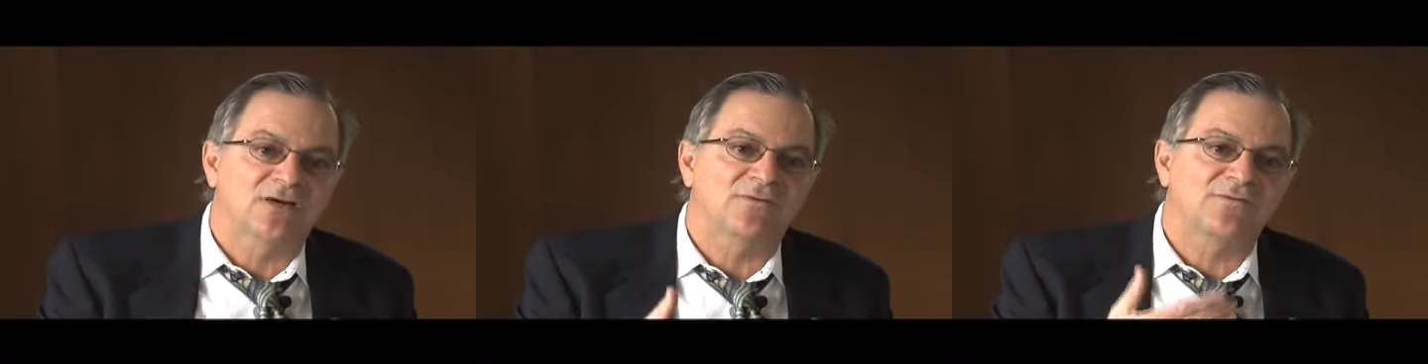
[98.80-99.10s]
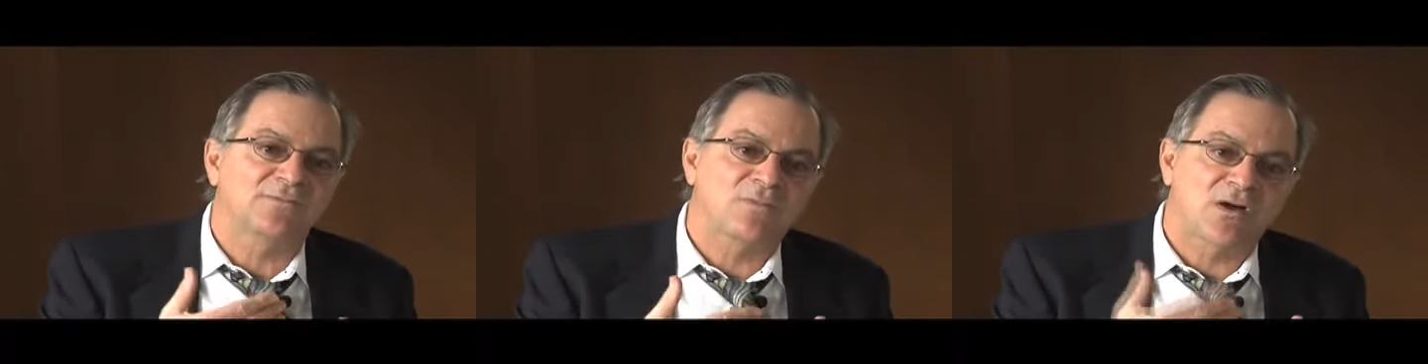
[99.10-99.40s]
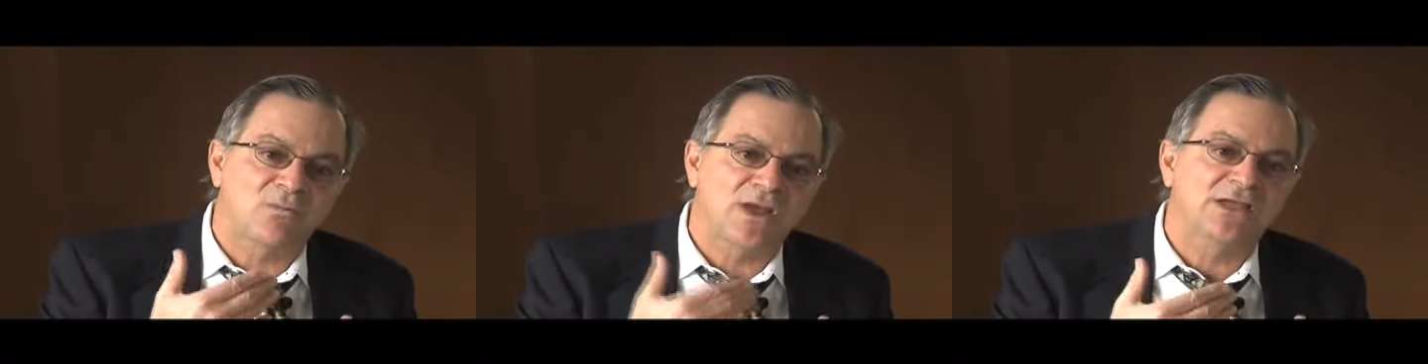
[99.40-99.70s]

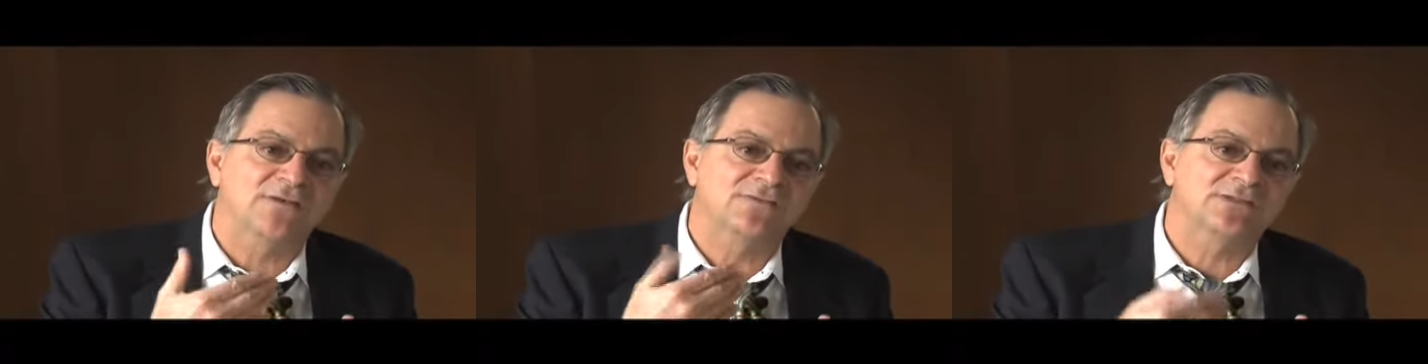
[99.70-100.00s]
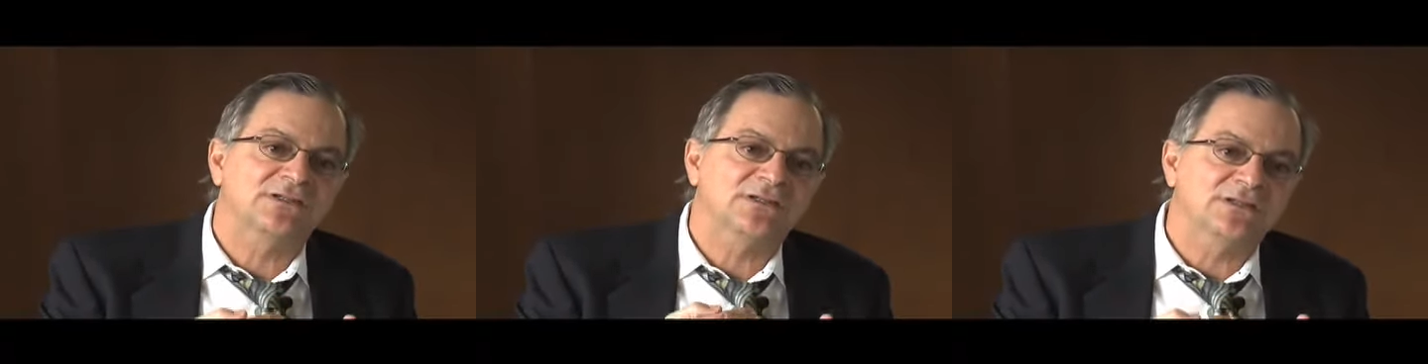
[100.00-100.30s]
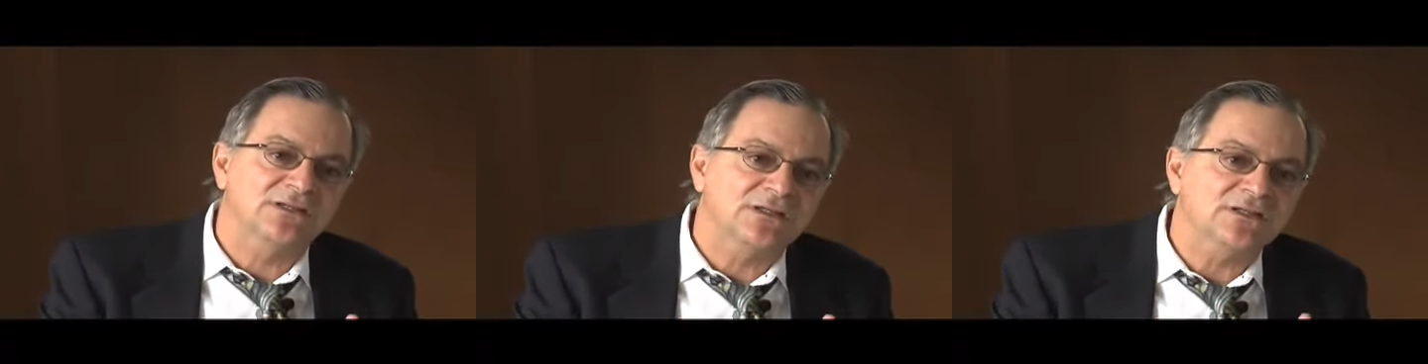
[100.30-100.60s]
a way of
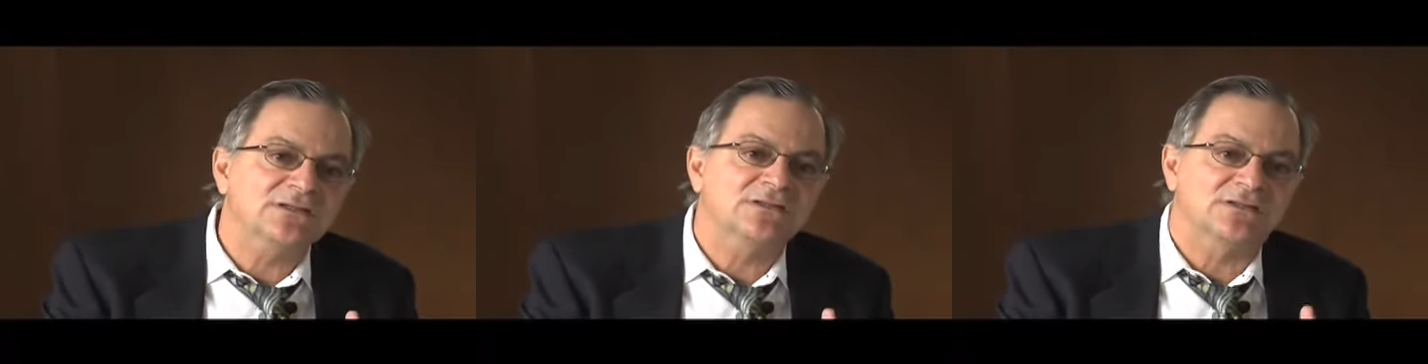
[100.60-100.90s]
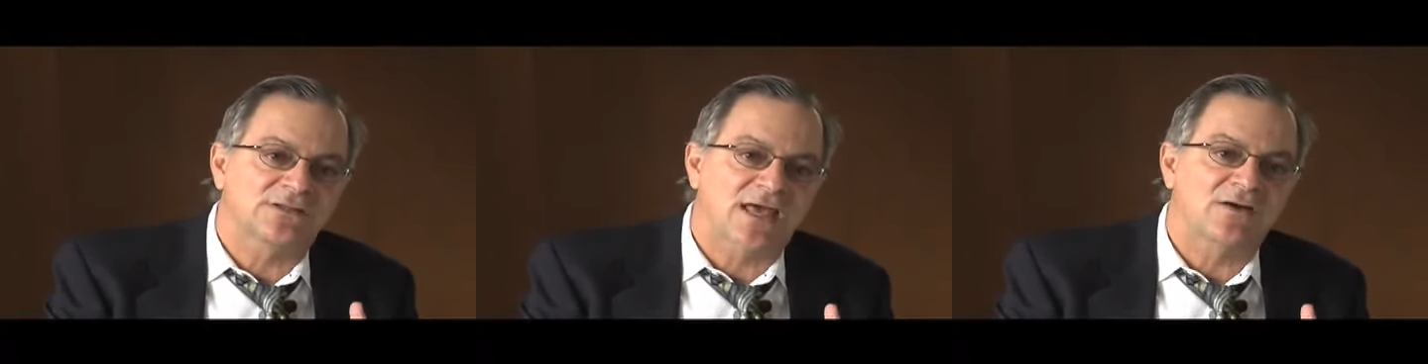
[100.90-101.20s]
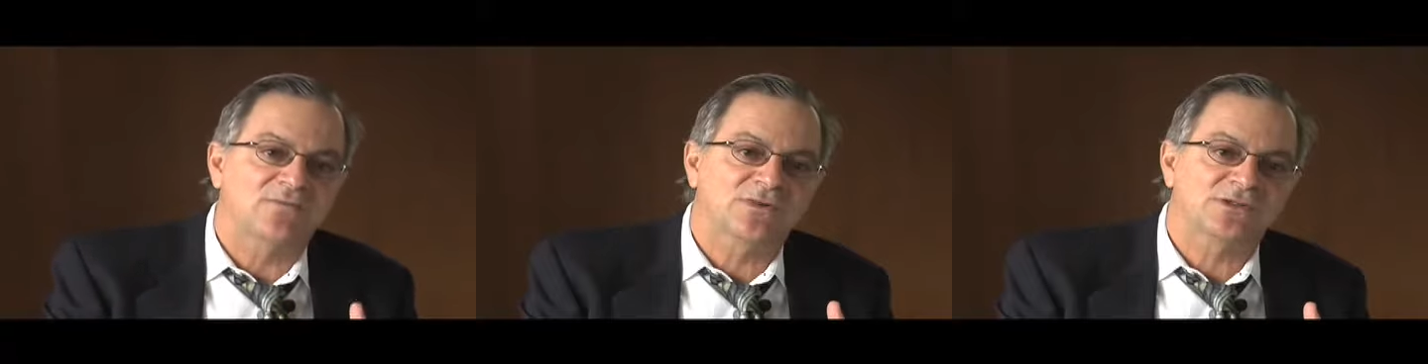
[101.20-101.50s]
seeing into
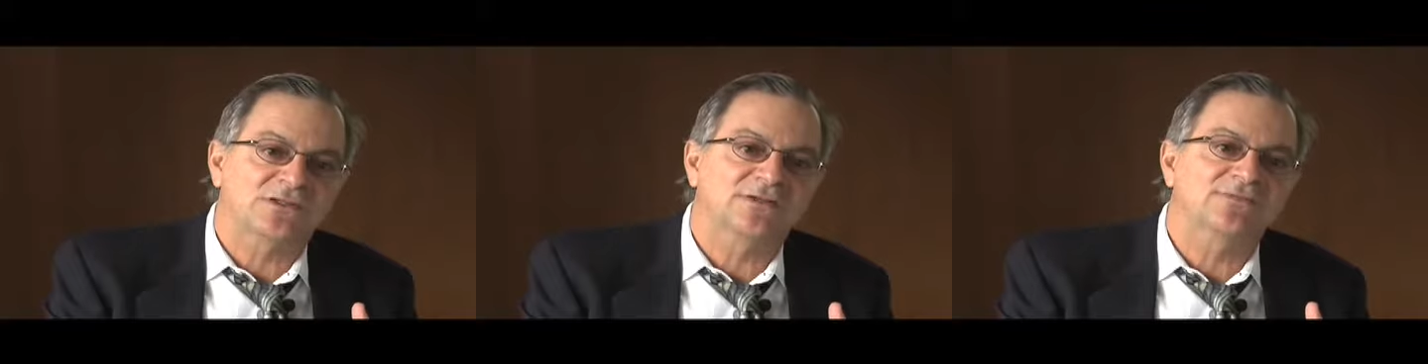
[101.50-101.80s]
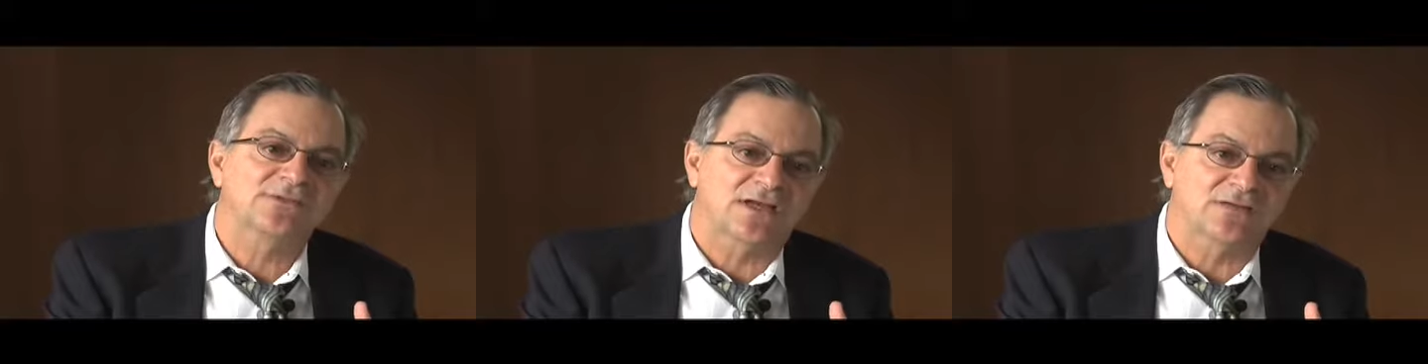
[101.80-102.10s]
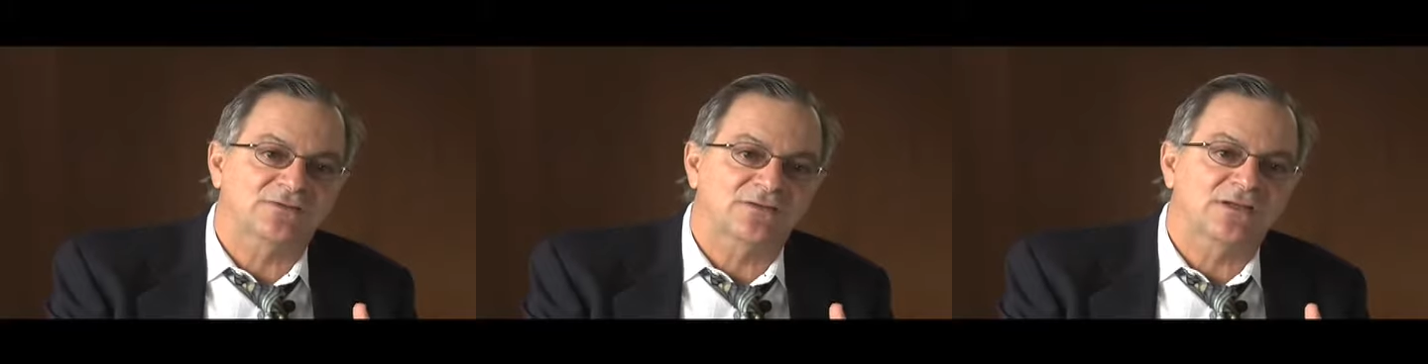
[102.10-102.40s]
that which lives
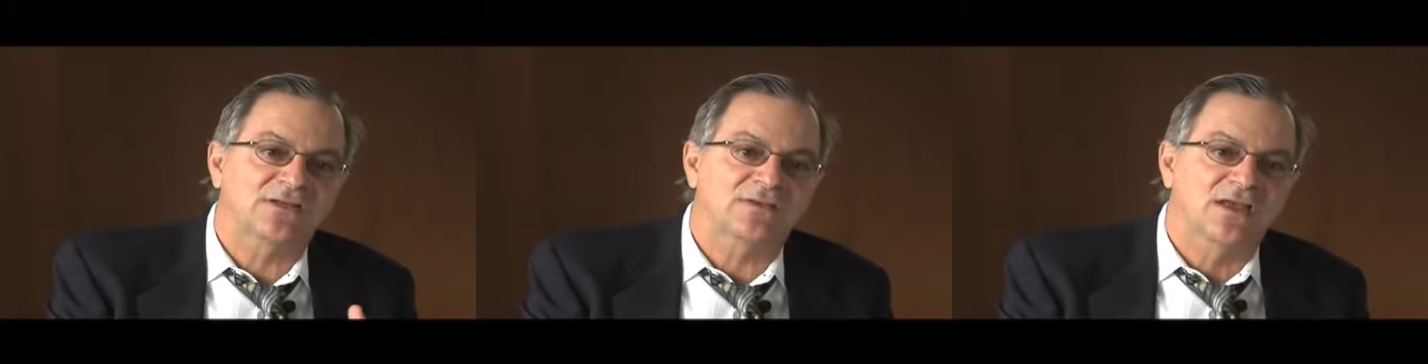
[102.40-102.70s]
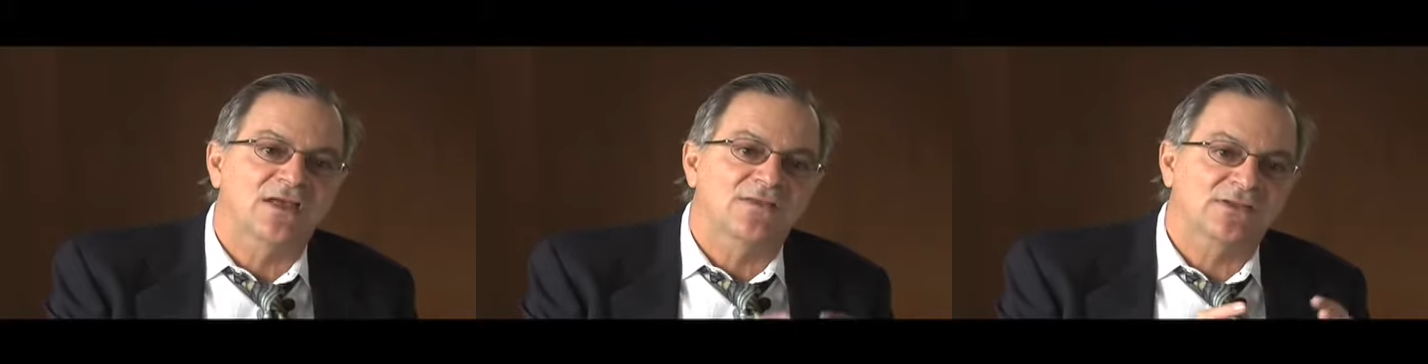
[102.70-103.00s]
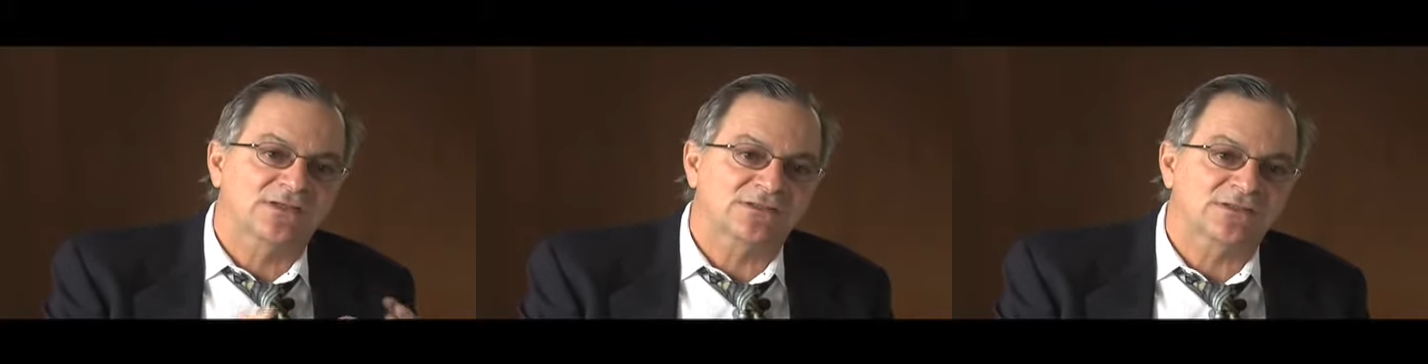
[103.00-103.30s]
underneath
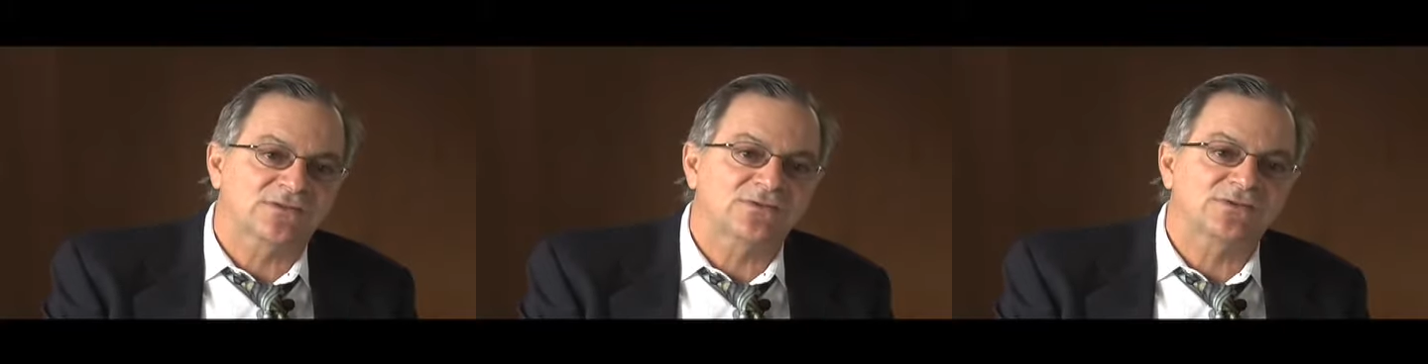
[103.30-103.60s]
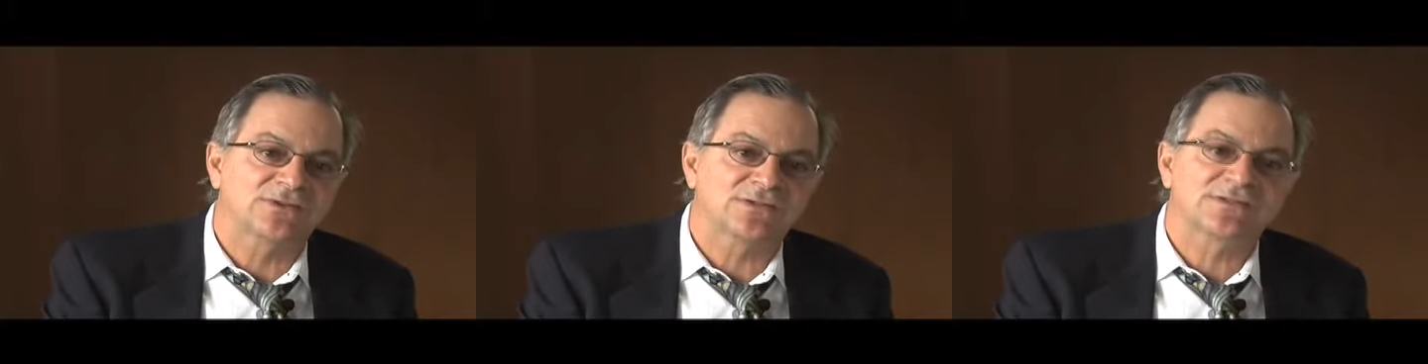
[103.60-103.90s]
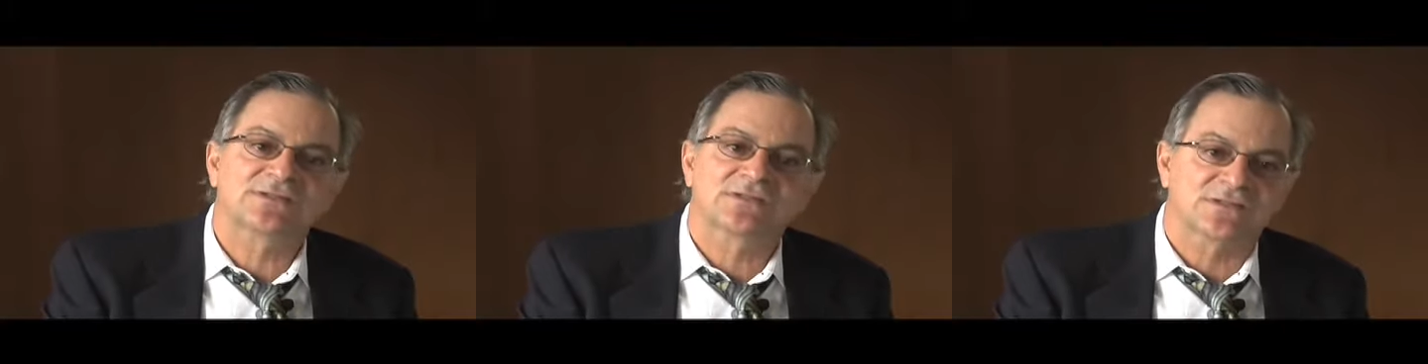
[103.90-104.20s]
the institutions,